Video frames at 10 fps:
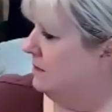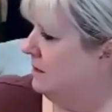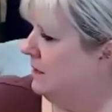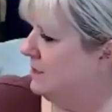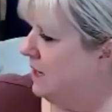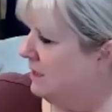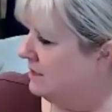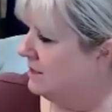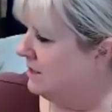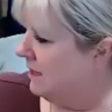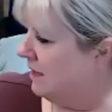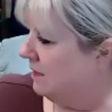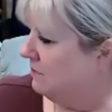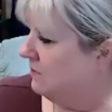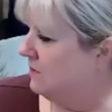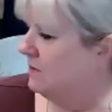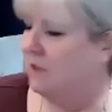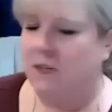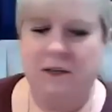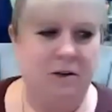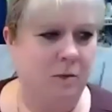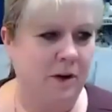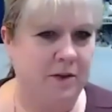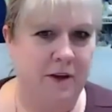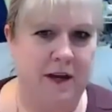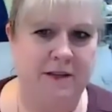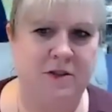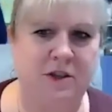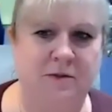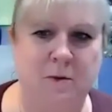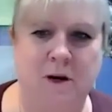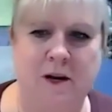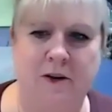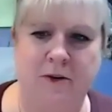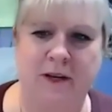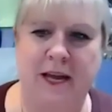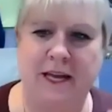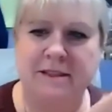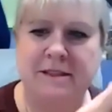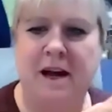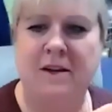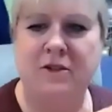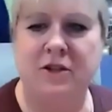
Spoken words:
a ton of stuff with the SG400. And it's not